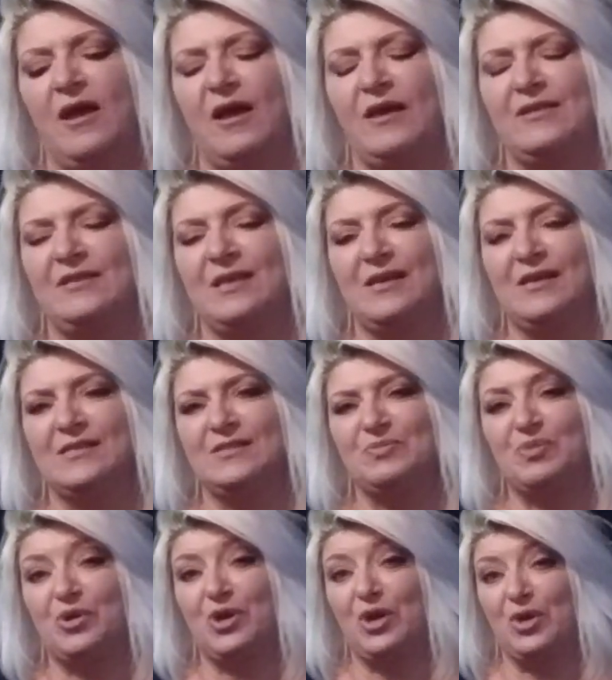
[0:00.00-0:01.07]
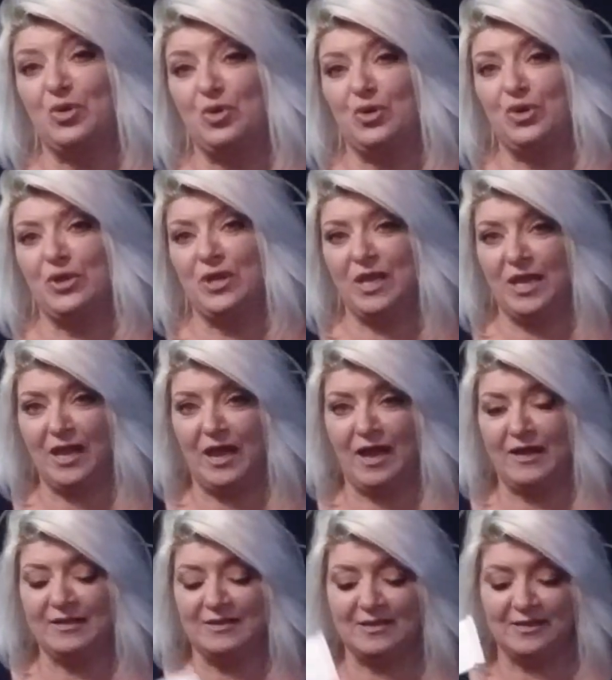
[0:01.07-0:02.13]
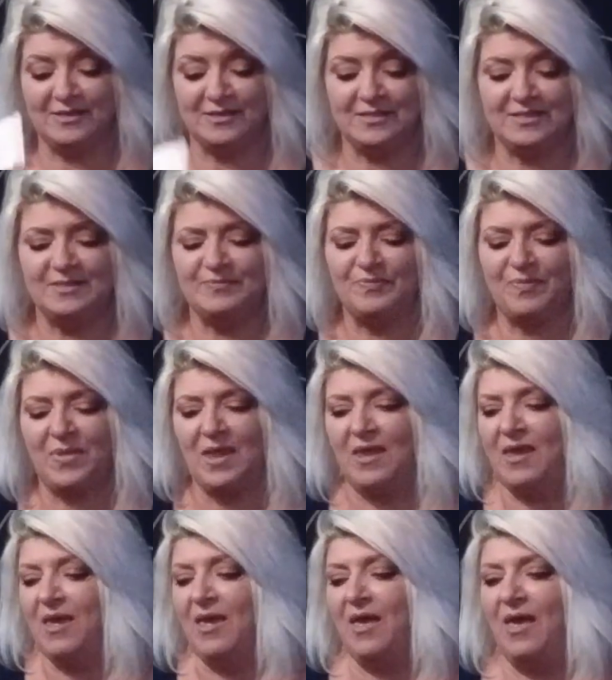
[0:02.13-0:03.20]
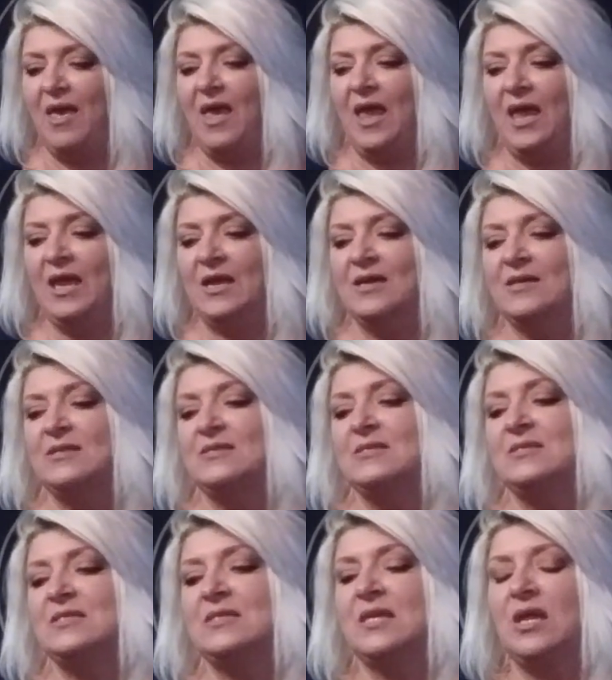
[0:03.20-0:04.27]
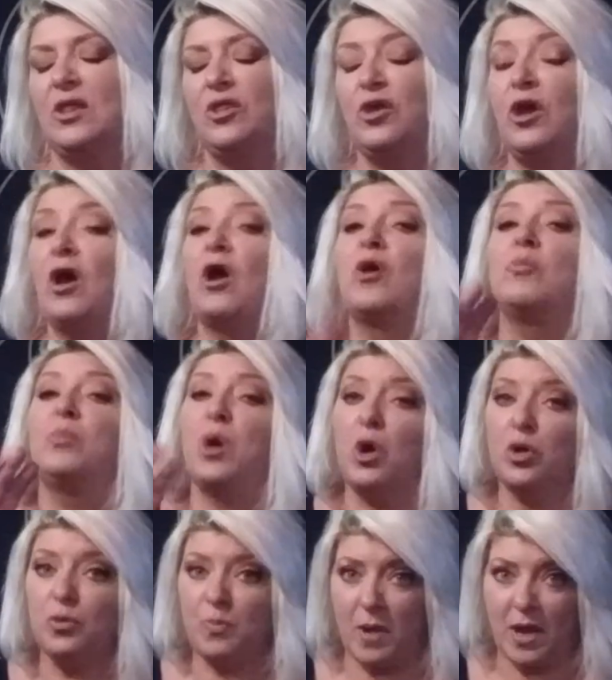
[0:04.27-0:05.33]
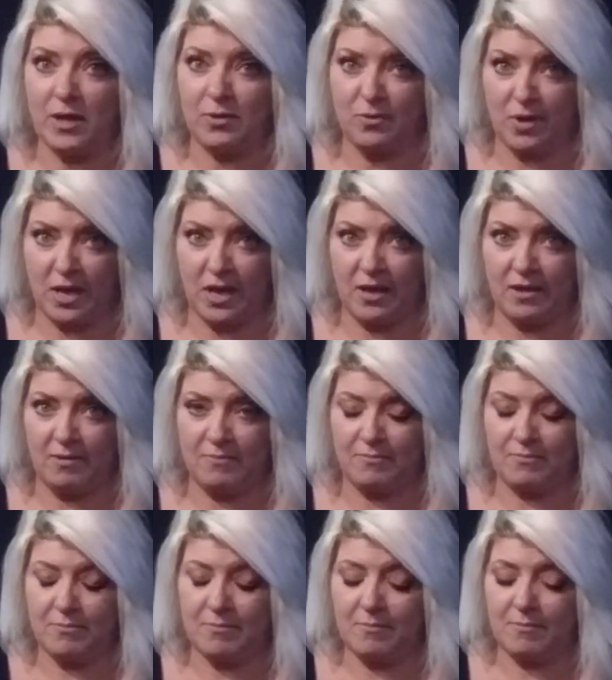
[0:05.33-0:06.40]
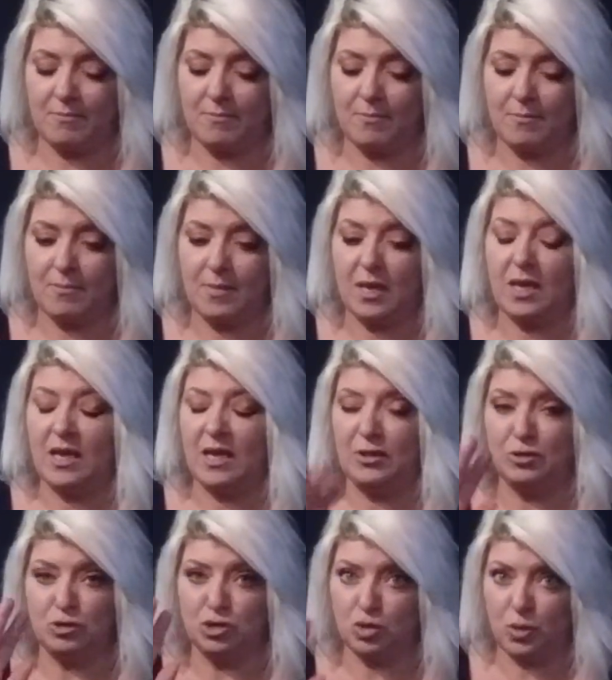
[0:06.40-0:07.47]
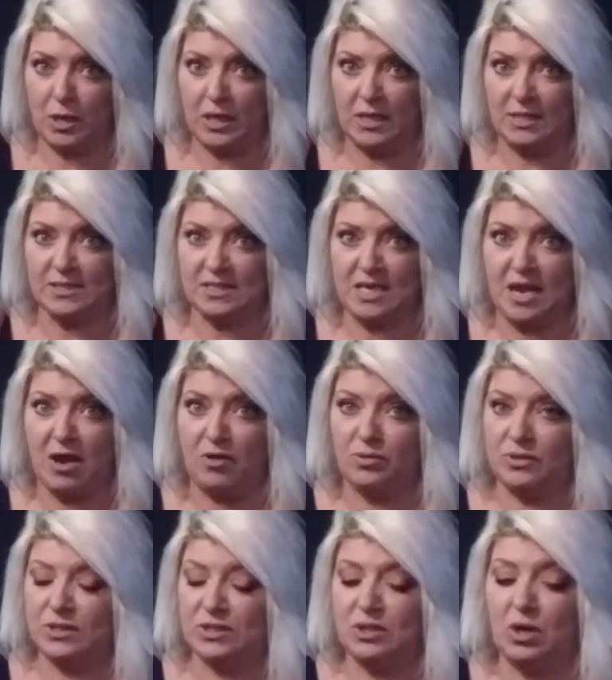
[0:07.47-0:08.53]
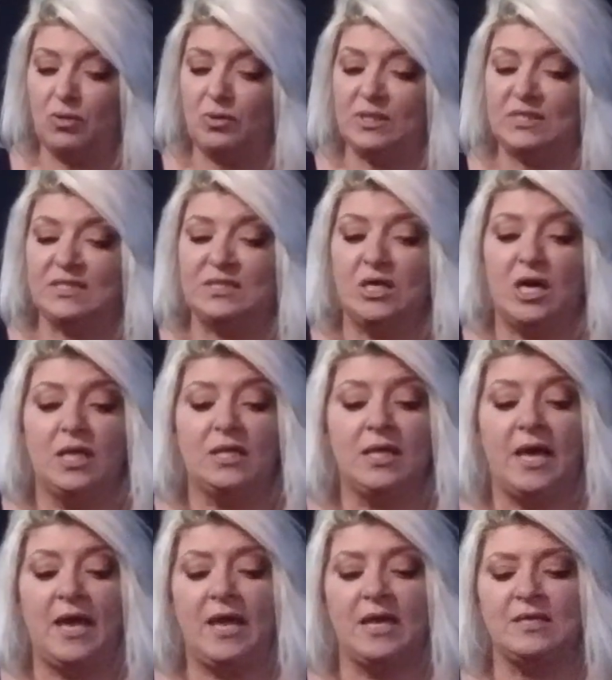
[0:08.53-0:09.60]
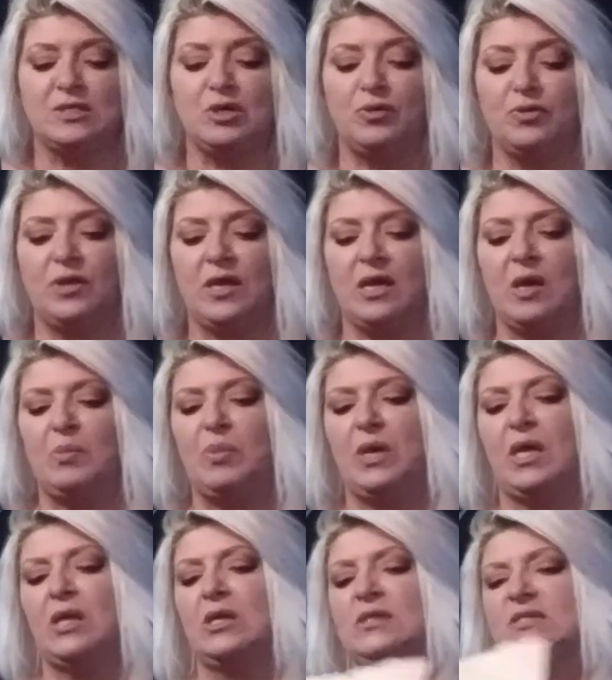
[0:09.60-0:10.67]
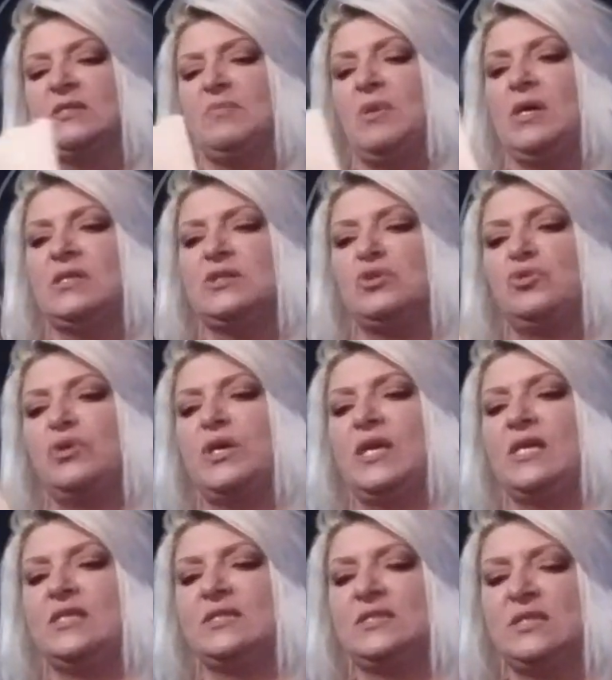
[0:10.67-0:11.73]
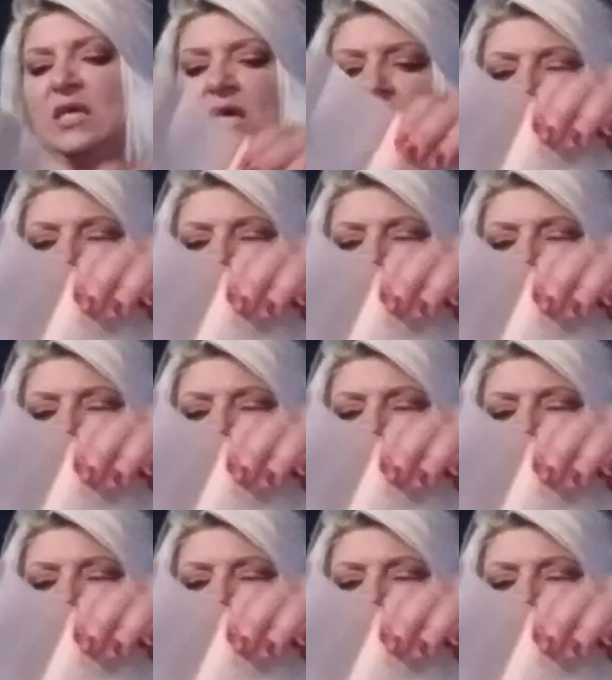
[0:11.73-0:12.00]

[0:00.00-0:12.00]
I think it's pretty cool that he had this. And they are both, by the way, in their 20s now. So it's not like, don't think I'm picking on some high school kids.